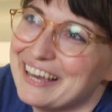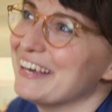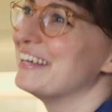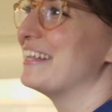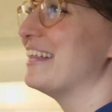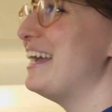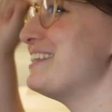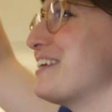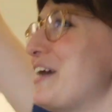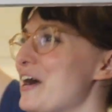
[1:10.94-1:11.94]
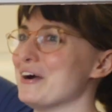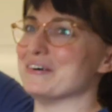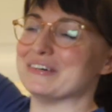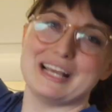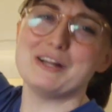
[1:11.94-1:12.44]
Let's
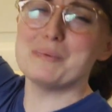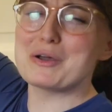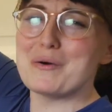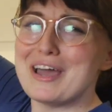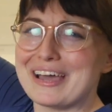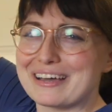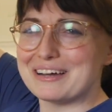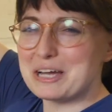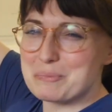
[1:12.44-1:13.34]
go. It'll be quick. I